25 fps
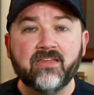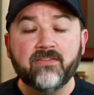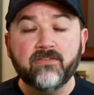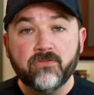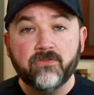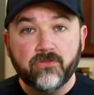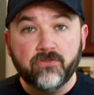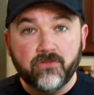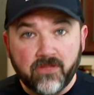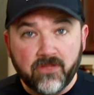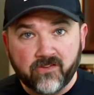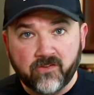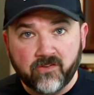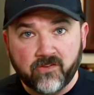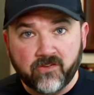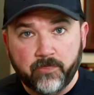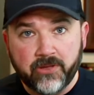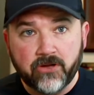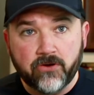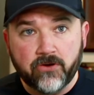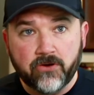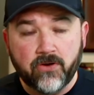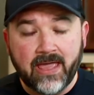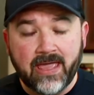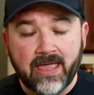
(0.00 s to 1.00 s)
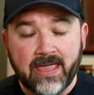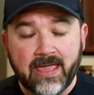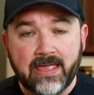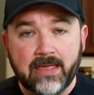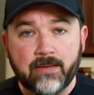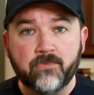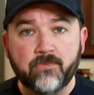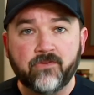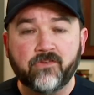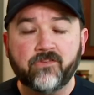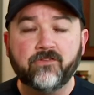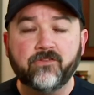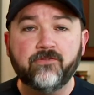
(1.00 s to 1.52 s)
This bill
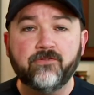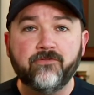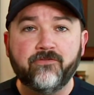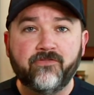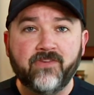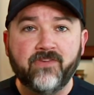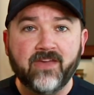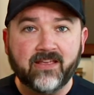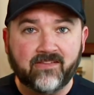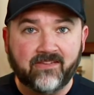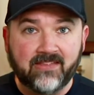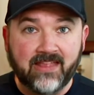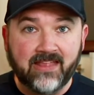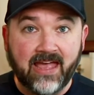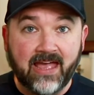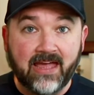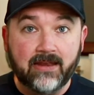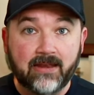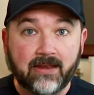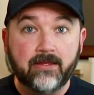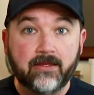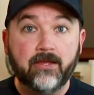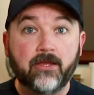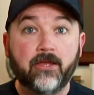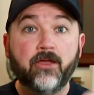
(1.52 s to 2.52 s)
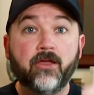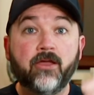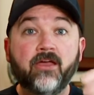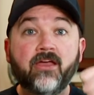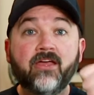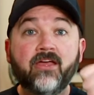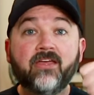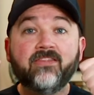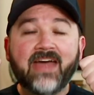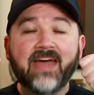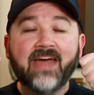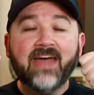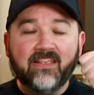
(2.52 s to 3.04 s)
aims to fix that.
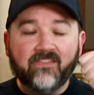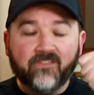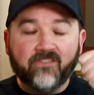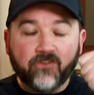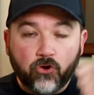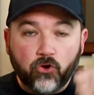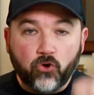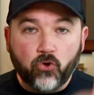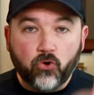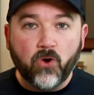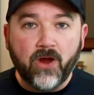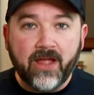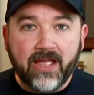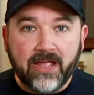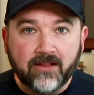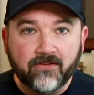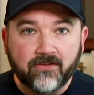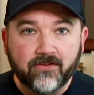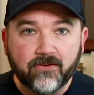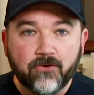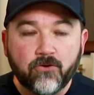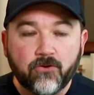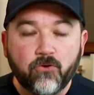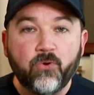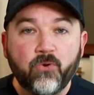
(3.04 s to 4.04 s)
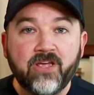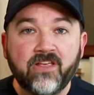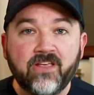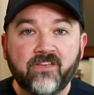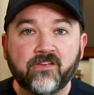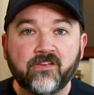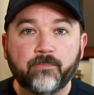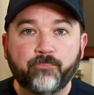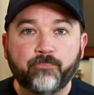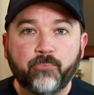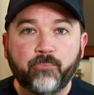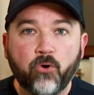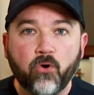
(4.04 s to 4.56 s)
That is great. We
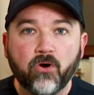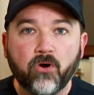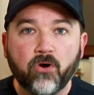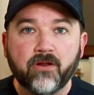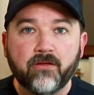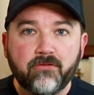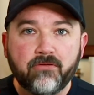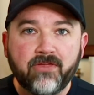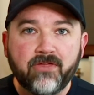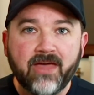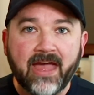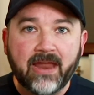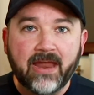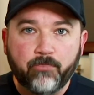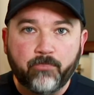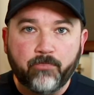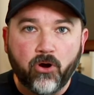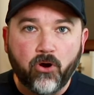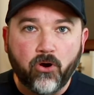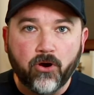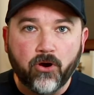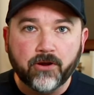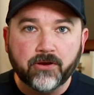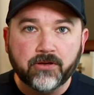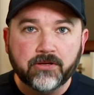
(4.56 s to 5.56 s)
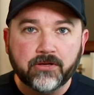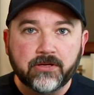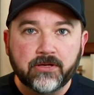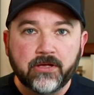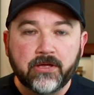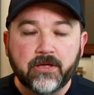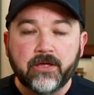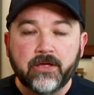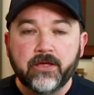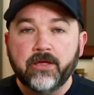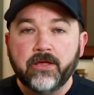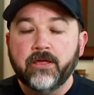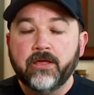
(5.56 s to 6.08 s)
support that part.
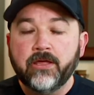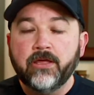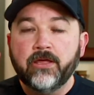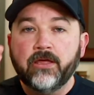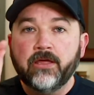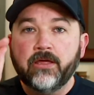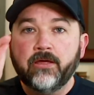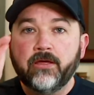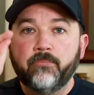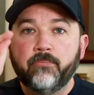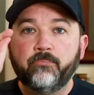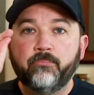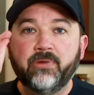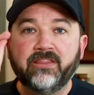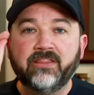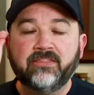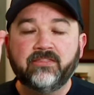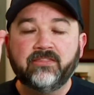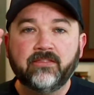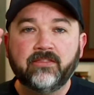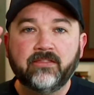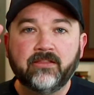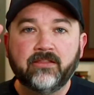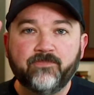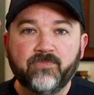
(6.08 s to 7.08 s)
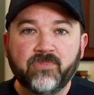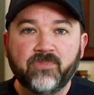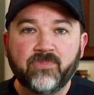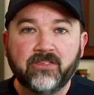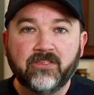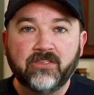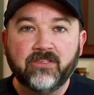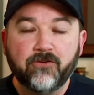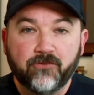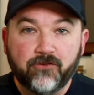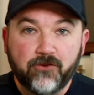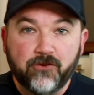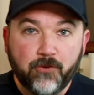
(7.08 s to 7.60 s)
But
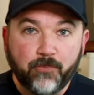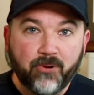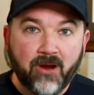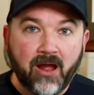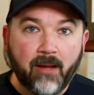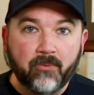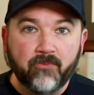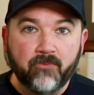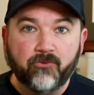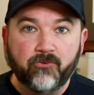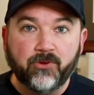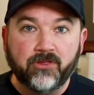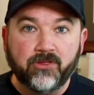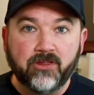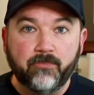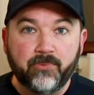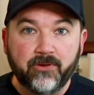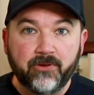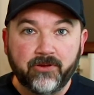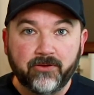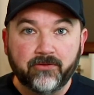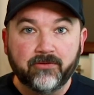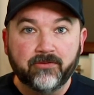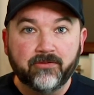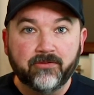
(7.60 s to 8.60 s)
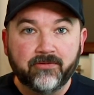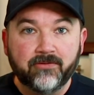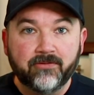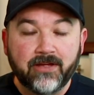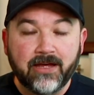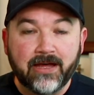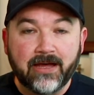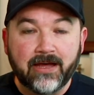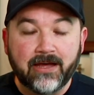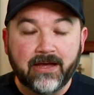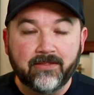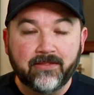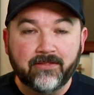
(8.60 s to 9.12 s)
there's 2 problems with the bill.
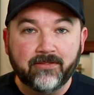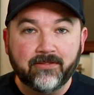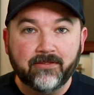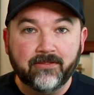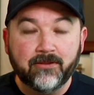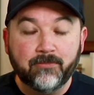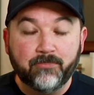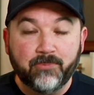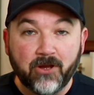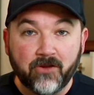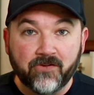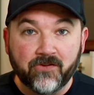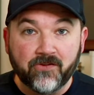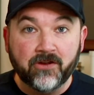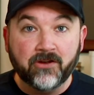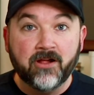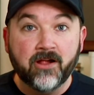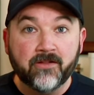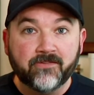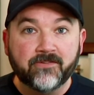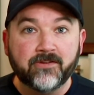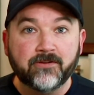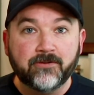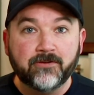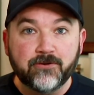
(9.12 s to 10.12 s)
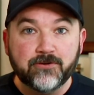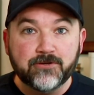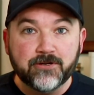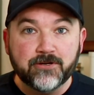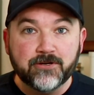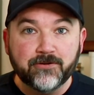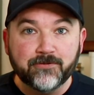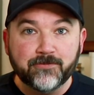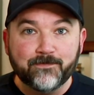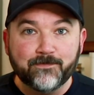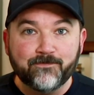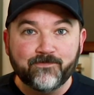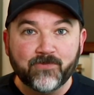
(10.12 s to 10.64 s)
The bill's
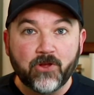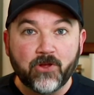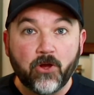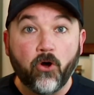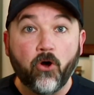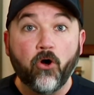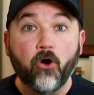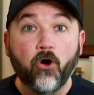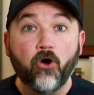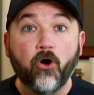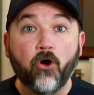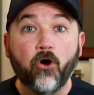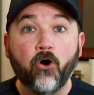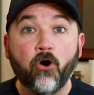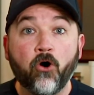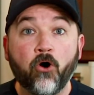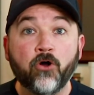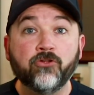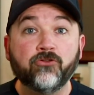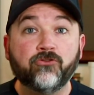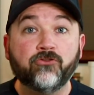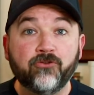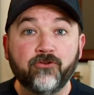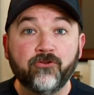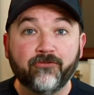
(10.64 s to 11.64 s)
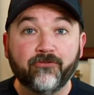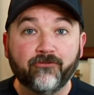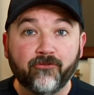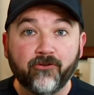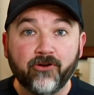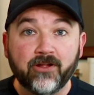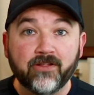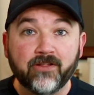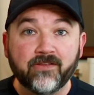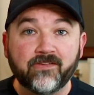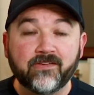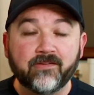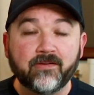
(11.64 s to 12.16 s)
unconstitutional on 2
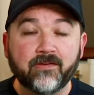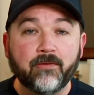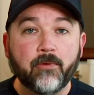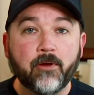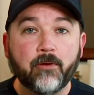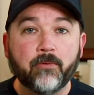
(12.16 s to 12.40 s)
fronts.